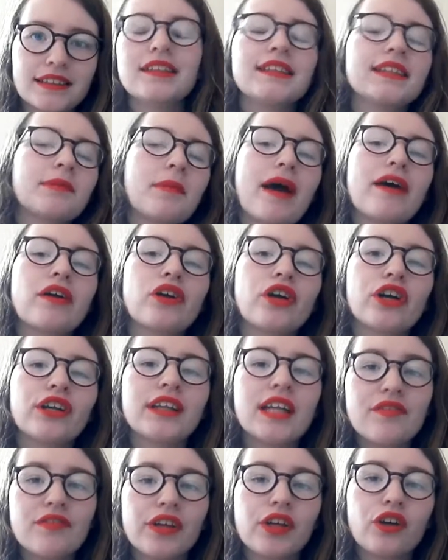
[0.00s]
This is about her
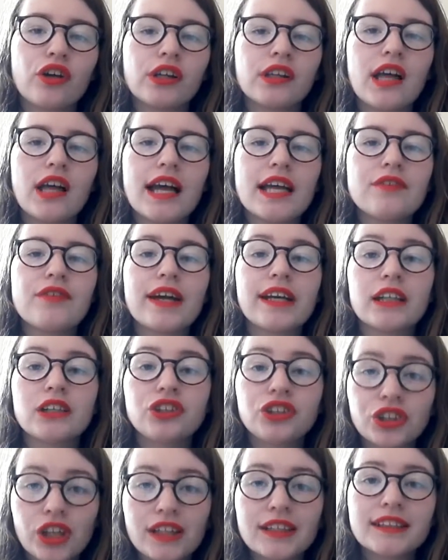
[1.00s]
living her life and
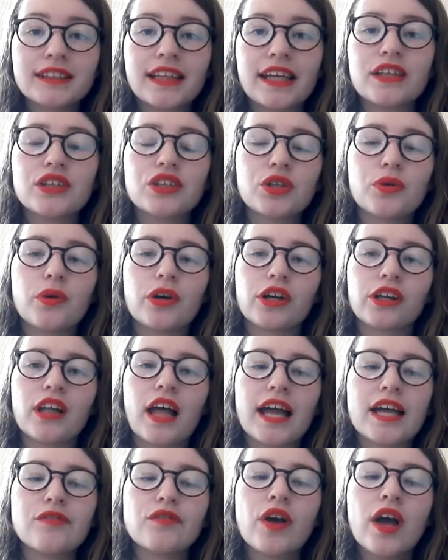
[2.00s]
adjusting to her
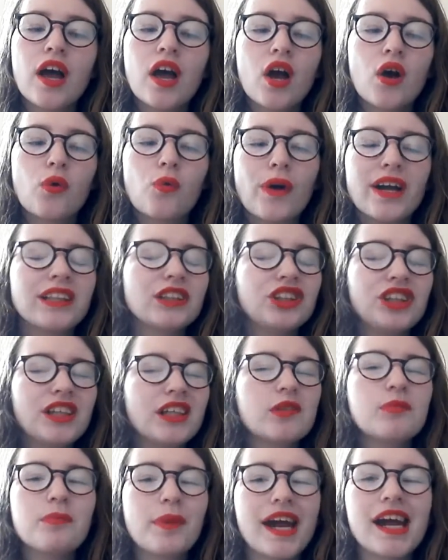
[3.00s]
life when she
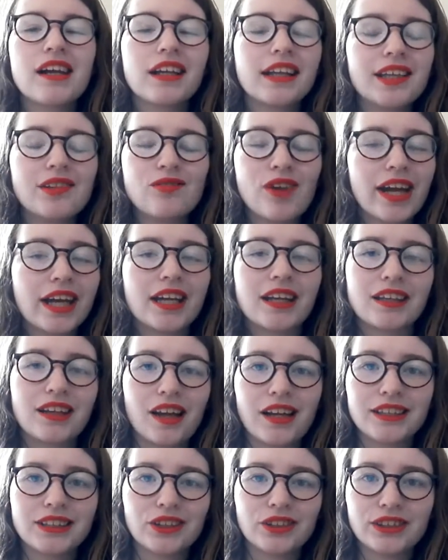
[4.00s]
can barely
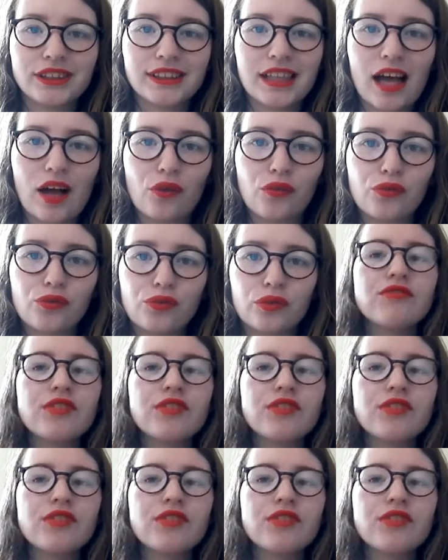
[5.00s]
recognize herself.